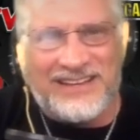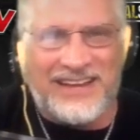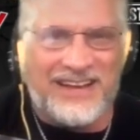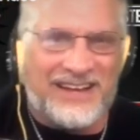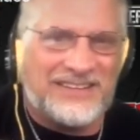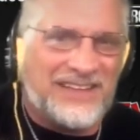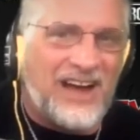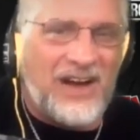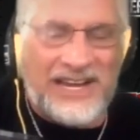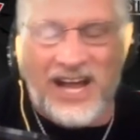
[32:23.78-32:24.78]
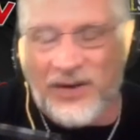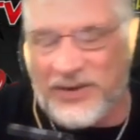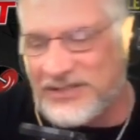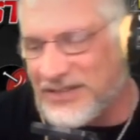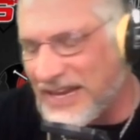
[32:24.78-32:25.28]
Yeah, yeah.
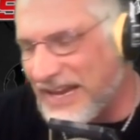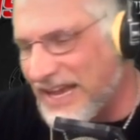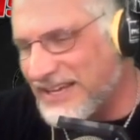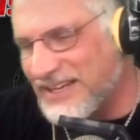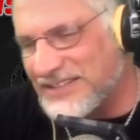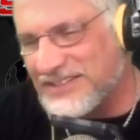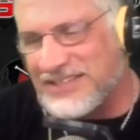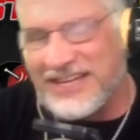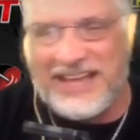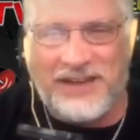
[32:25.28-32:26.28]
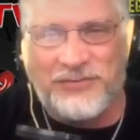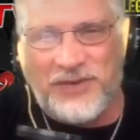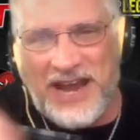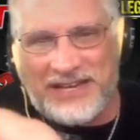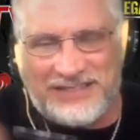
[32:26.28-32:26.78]
No, I know. It's I, I can
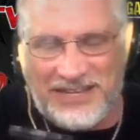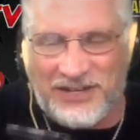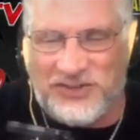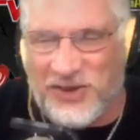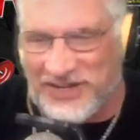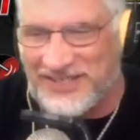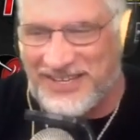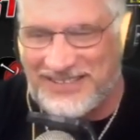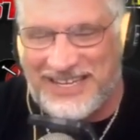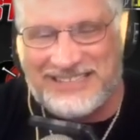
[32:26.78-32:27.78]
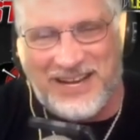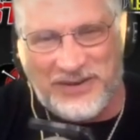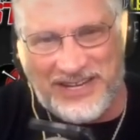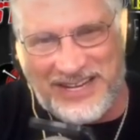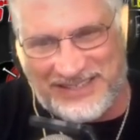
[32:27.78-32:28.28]
understand. And Frank said a joke. He
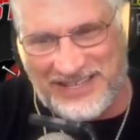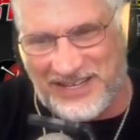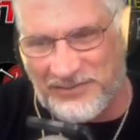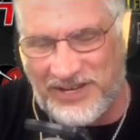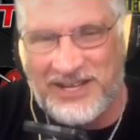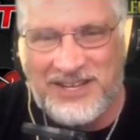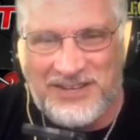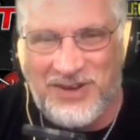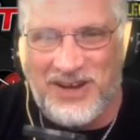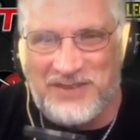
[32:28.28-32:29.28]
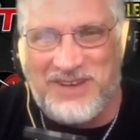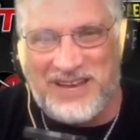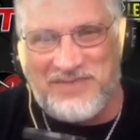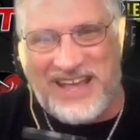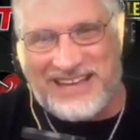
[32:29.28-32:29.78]
says that's how he got the cover
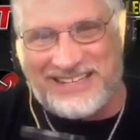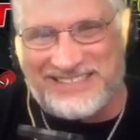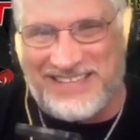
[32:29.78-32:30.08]
on